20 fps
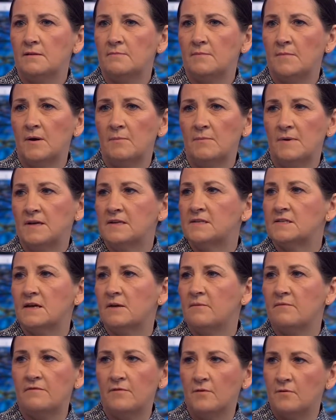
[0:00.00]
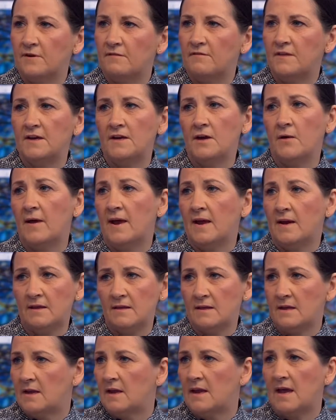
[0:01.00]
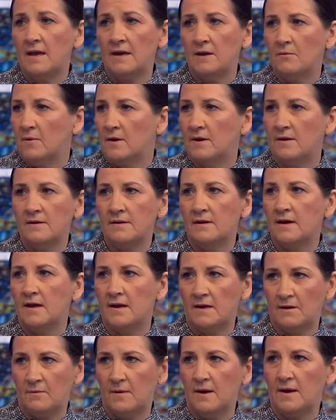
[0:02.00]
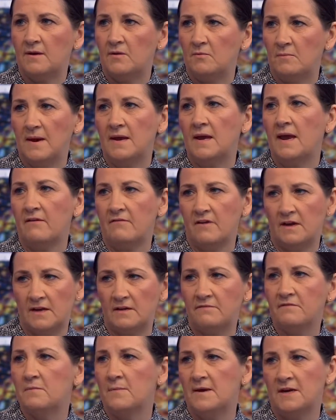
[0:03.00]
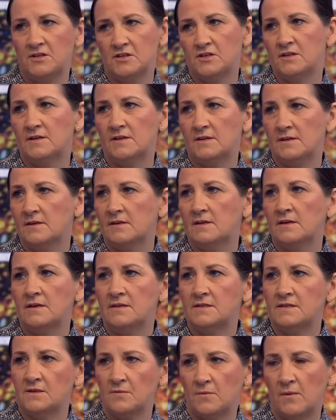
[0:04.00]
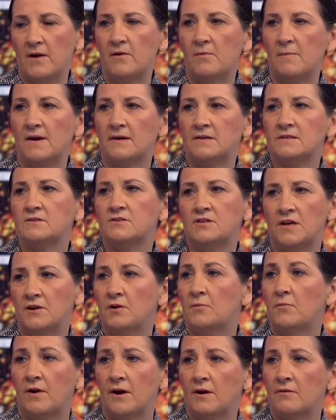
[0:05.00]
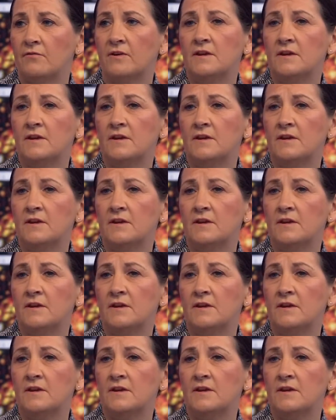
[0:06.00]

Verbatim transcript: publics, come forward if they know anything, anyone, anywhere who may have any information as to the whereabouts of Shane O'Brien or